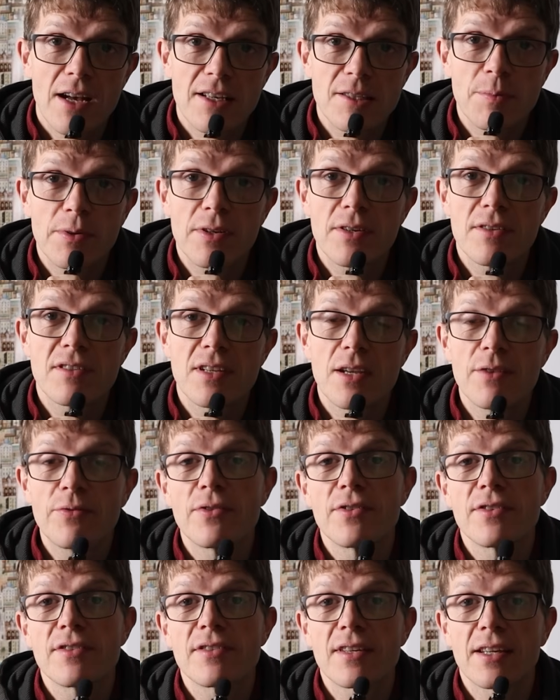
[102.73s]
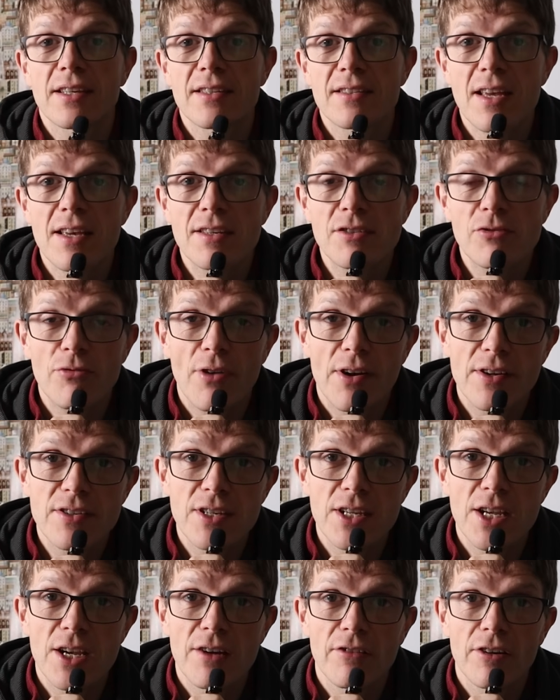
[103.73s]
That's because different success
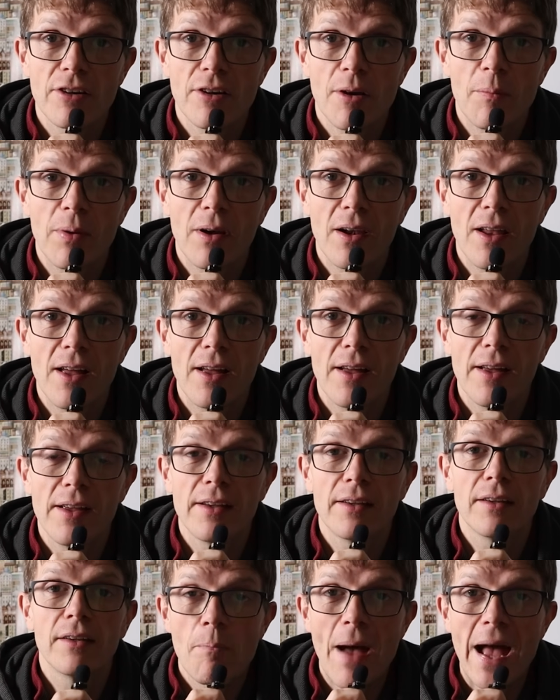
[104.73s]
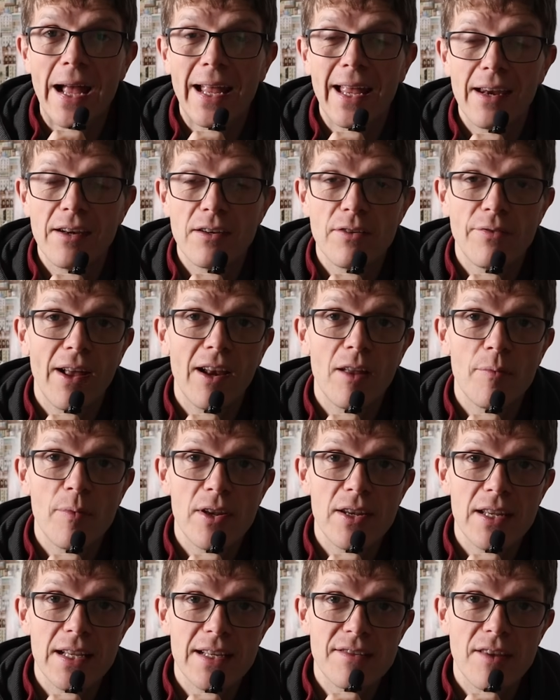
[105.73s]
criteria apply. Backend
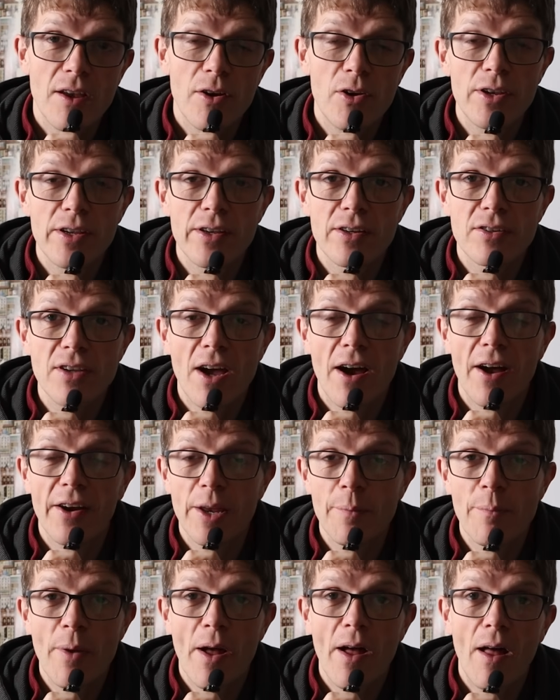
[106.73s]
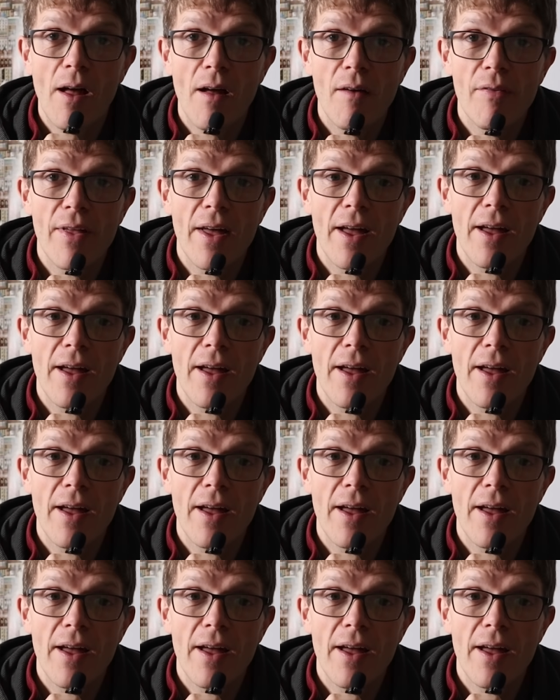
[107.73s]
development is only a tiny part of